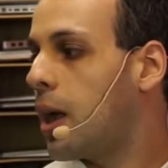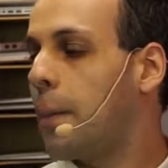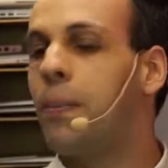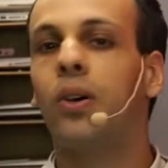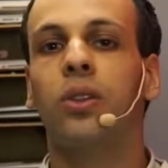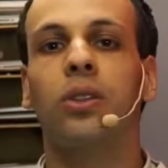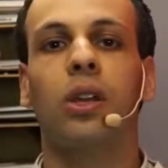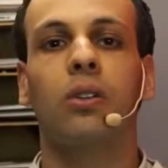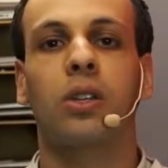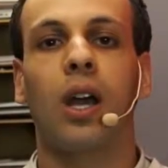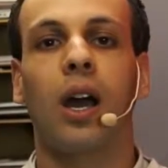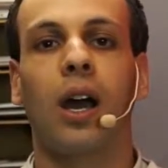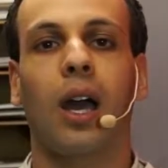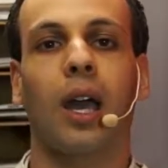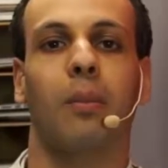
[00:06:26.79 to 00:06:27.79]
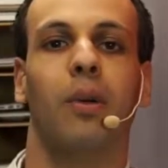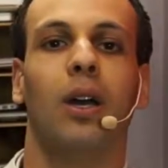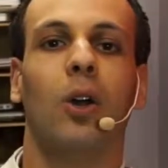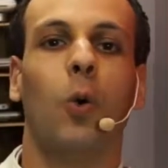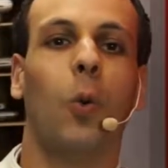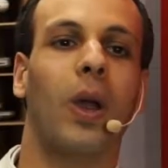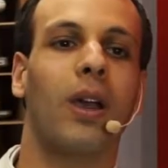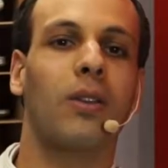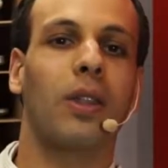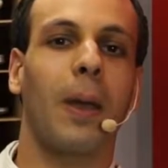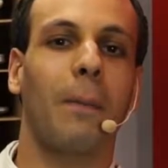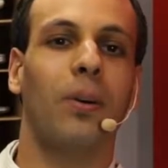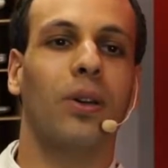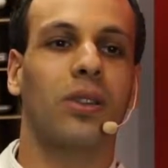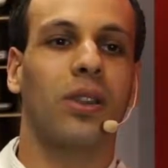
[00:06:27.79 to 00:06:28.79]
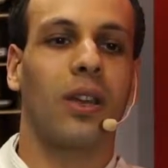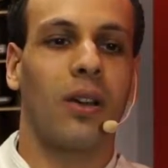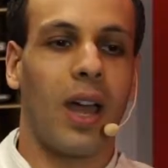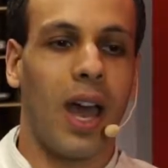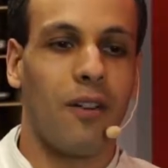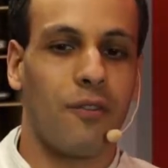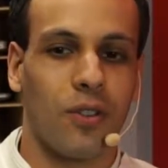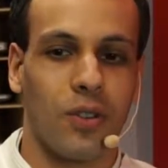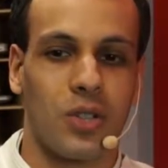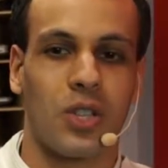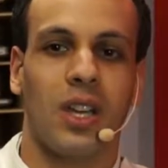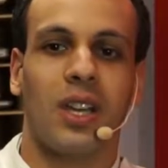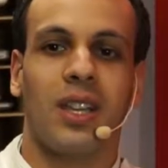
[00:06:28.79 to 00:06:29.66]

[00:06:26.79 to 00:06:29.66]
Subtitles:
put their time, where they put their efforts,